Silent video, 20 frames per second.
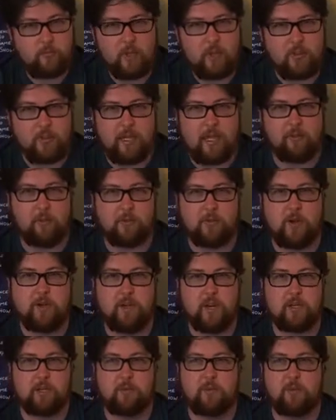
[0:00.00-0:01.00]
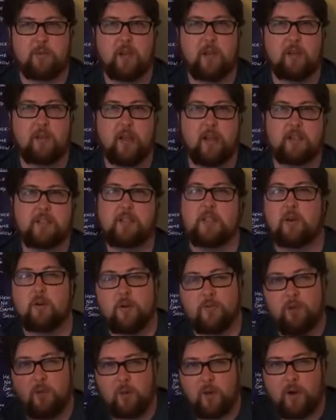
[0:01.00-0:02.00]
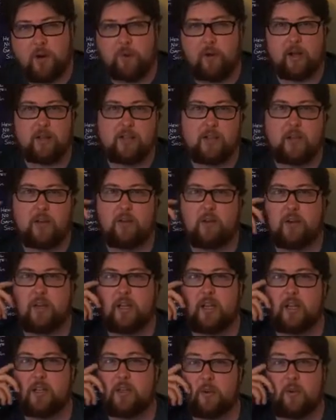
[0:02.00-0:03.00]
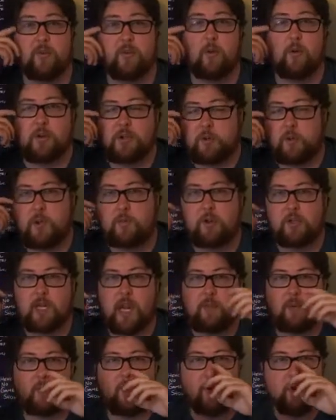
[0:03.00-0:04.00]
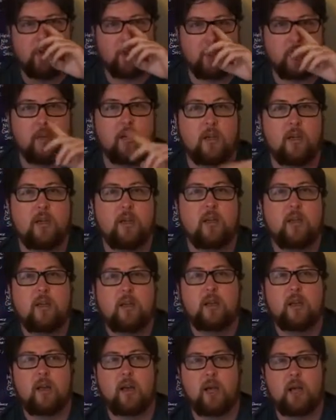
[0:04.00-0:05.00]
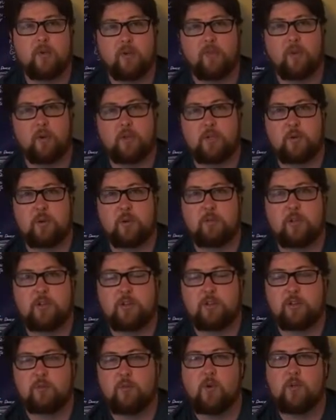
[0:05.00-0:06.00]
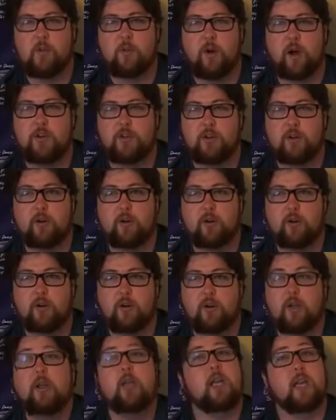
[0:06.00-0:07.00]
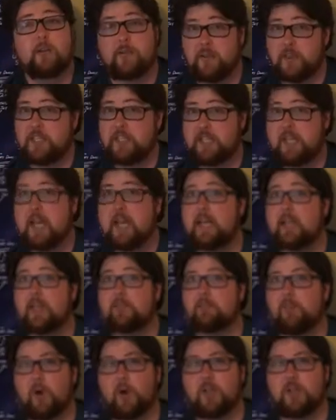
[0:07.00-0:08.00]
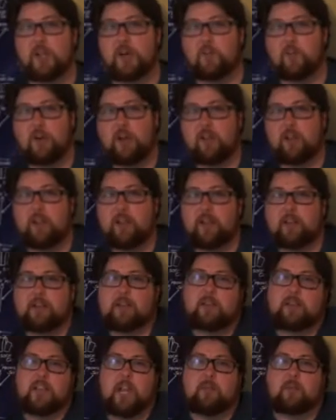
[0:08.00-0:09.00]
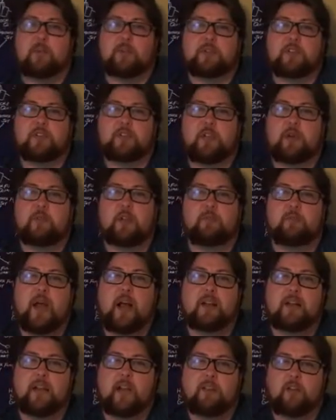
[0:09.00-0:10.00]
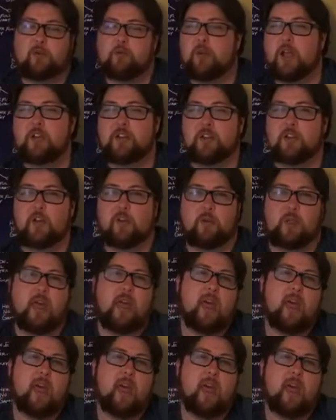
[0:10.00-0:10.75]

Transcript: Devil's Reject, something like that. So if you're worried about sending your kids, or if you're a squeamish type of person, if you're a squeamish movie watcher, if the scene in The Martian where he like staples his stomach back together made you go,